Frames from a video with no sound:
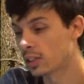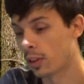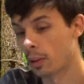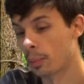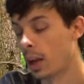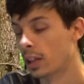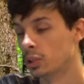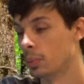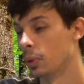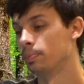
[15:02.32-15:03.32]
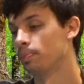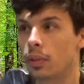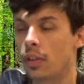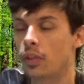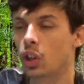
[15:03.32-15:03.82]
very possible.
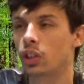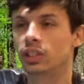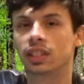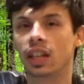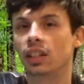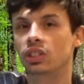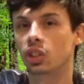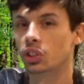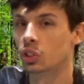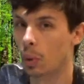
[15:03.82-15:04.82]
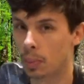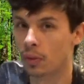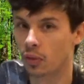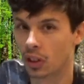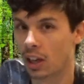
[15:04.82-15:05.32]
If you couldn't tell, it's also a
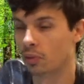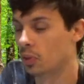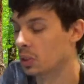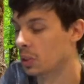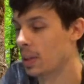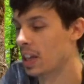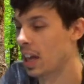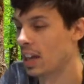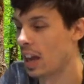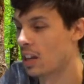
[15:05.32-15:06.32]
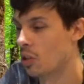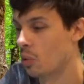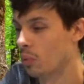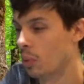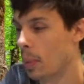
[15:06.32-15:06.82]
bit forgetful to me. I
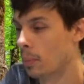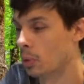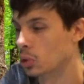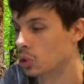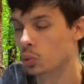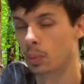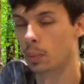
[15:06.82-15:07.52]
don't remember super